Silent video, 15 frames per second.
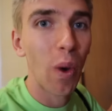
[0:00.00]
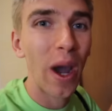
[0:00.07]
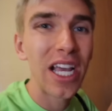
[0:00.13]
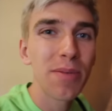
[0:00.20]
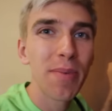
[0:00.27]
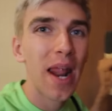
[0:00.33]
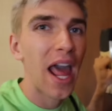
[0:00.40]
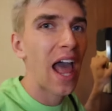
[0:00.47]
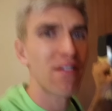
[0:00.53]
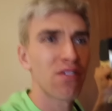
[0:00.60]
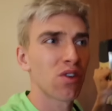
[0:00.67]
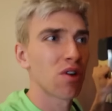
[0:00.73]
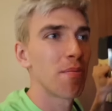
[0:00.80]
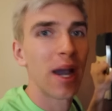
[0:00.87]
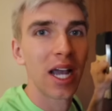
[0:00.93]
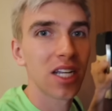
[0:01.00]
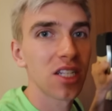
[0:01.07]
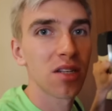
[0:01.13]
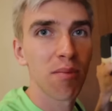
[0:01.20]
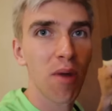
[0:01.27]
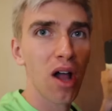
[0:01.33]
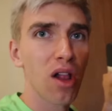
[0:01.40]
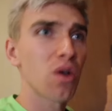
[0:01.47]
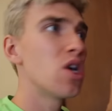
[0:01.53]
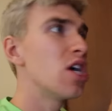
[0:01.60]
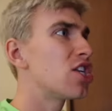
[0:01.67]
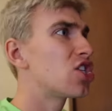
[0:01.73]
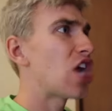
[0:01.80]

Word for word: why he's been after Rebecca Zamolo,